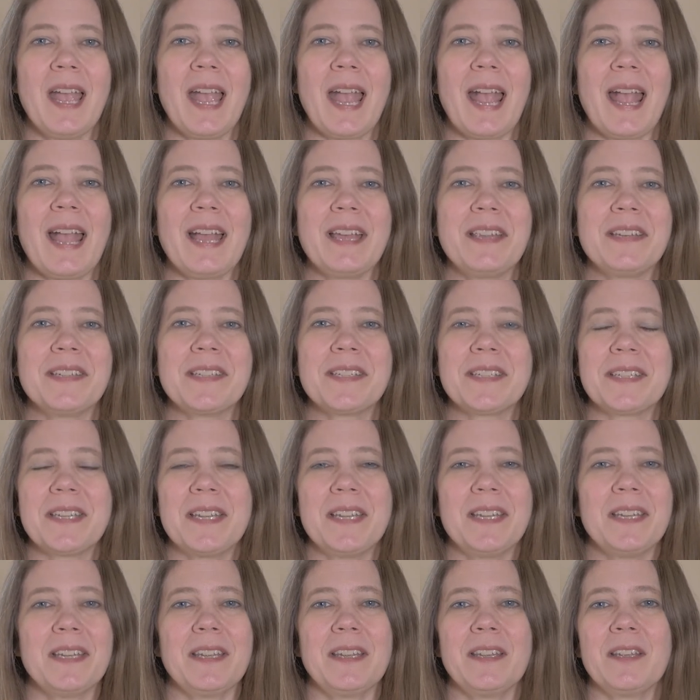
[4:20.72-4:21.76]
and
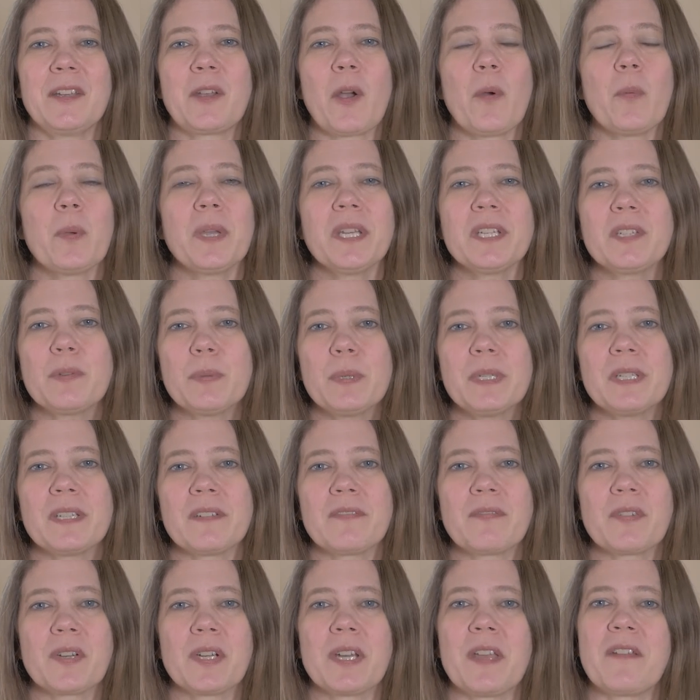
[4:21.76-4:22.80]
going to a
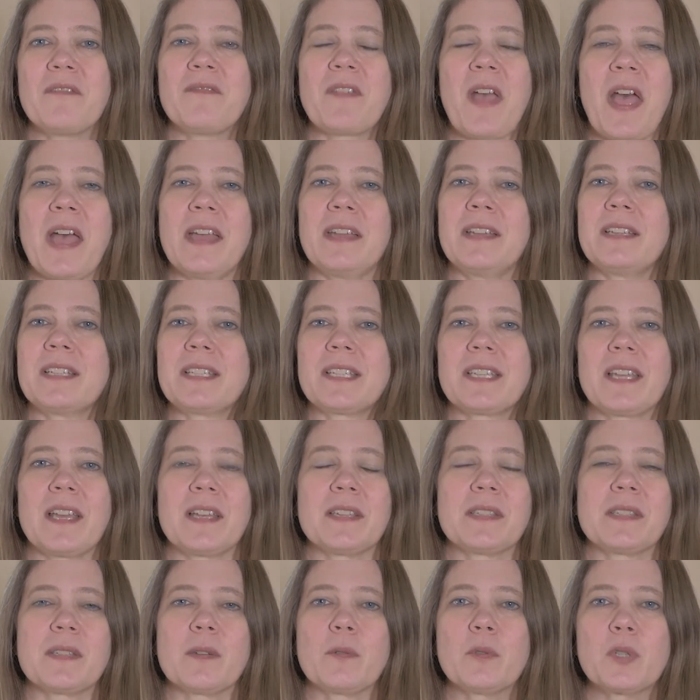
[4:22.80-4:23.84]
different event, a
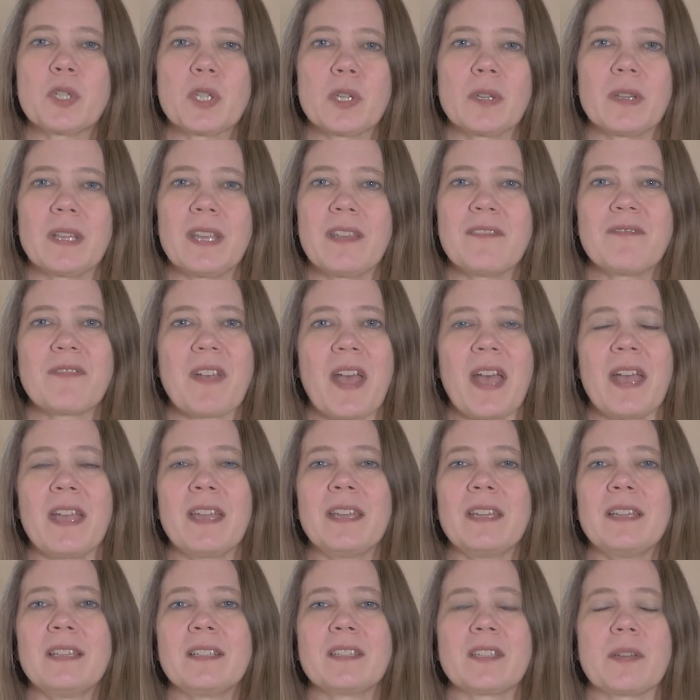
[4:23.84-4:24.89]
social
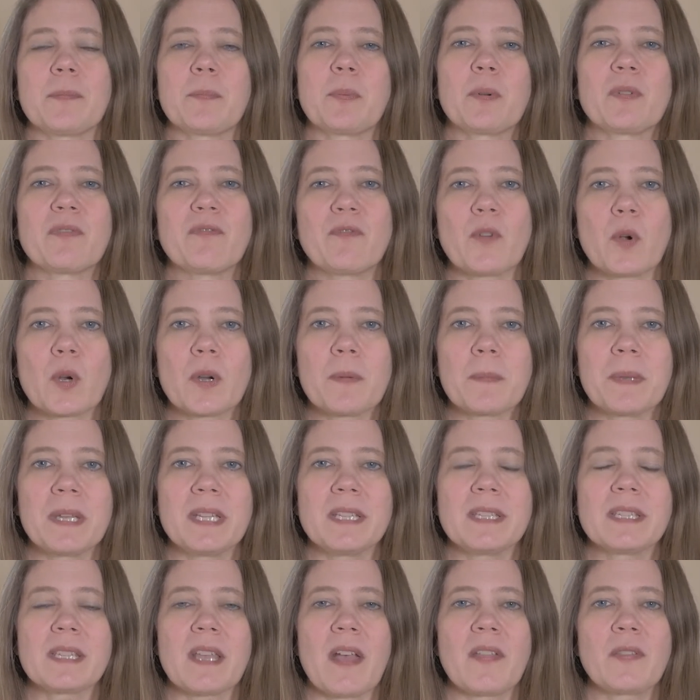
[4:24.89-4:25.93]
event, a
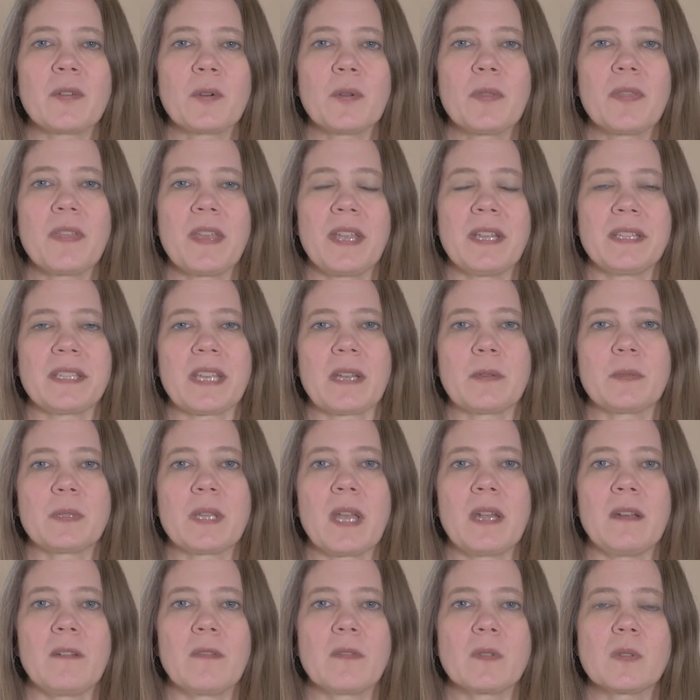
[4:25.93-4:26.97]
performance, other things
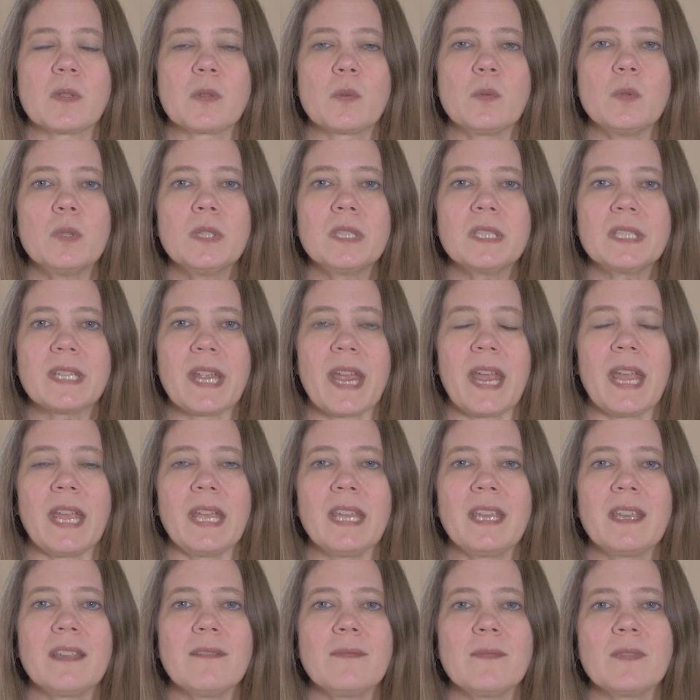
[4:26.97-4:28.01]
outside of the school day
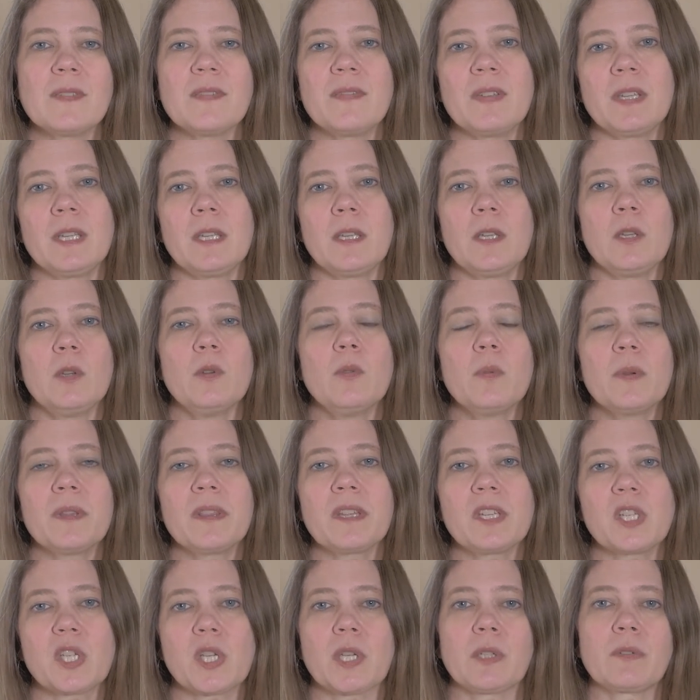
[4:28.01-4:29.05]
gives you and
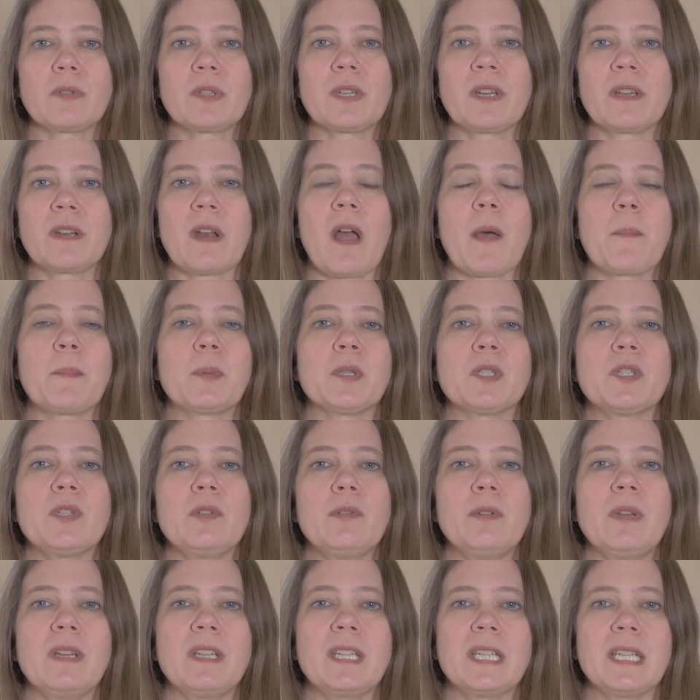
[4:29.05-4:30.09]
the children an
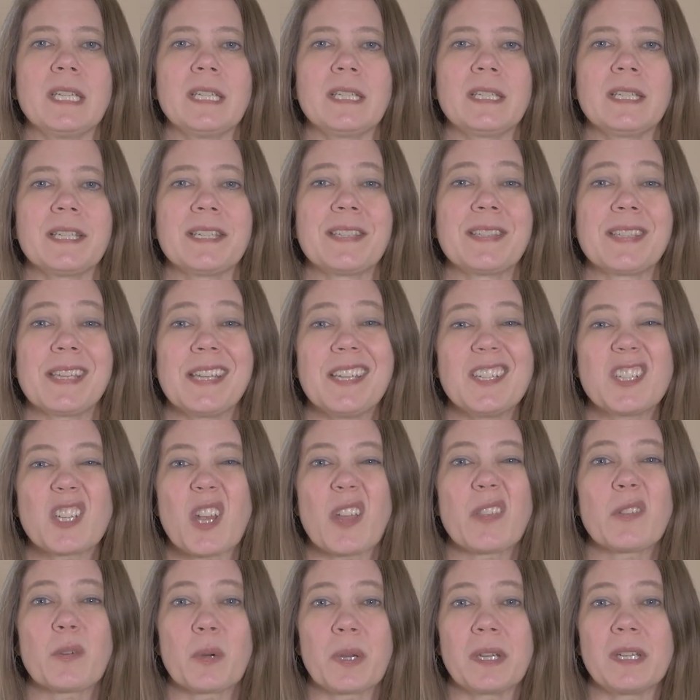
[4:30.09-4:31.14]
opportunity to see each
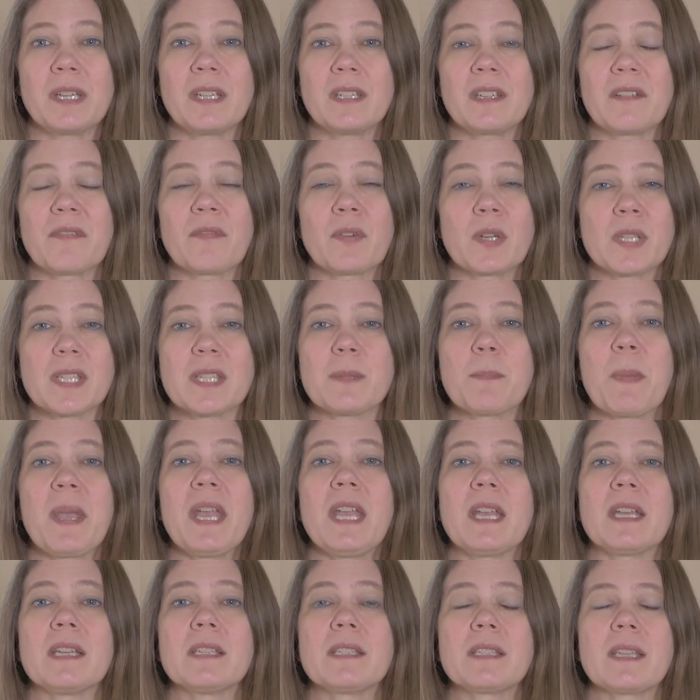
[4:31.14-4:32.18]
other in a different
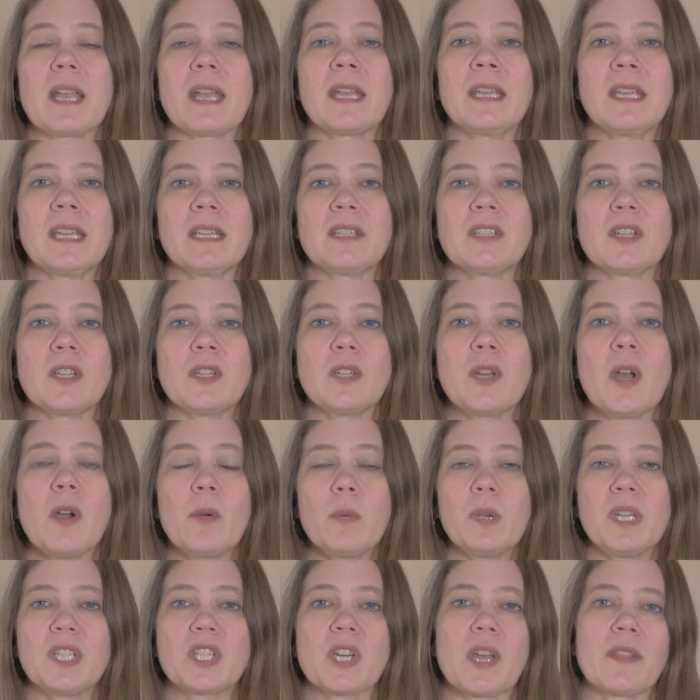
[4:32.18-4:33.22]
space and get to
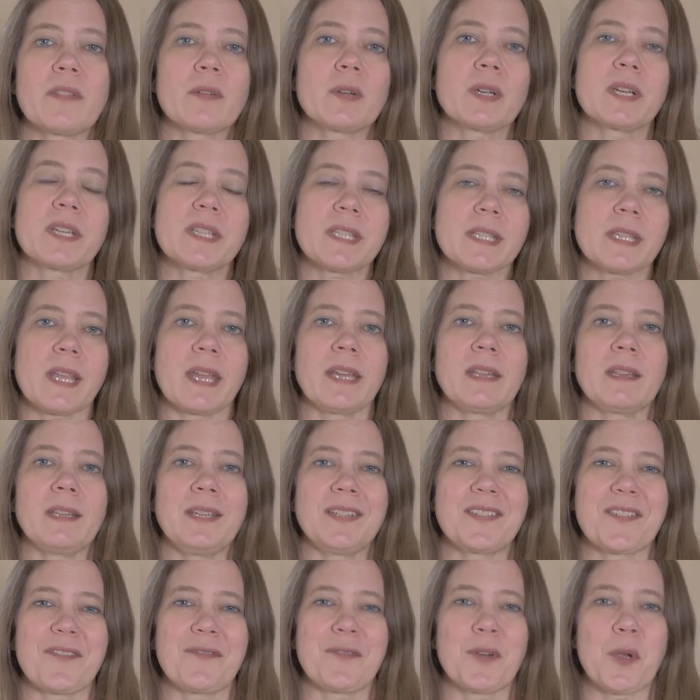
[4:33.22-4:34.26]
know each other in a slightly
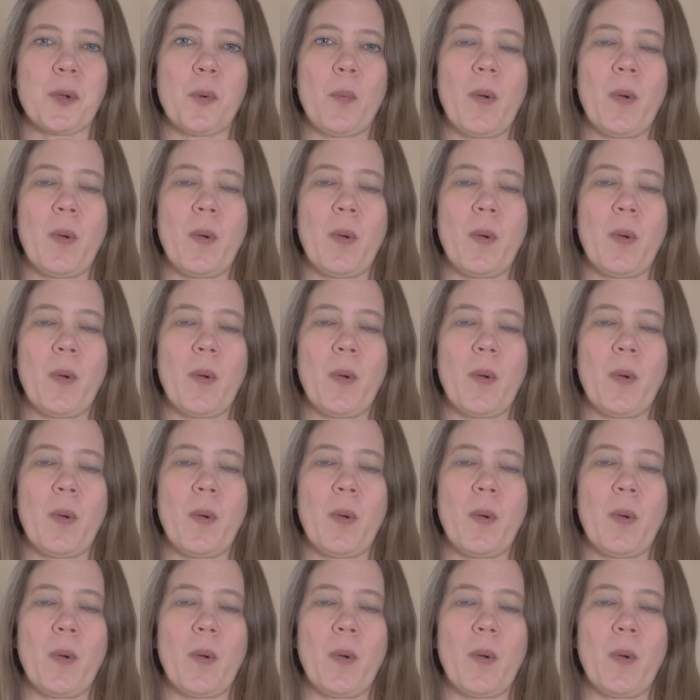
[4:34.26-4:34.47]
different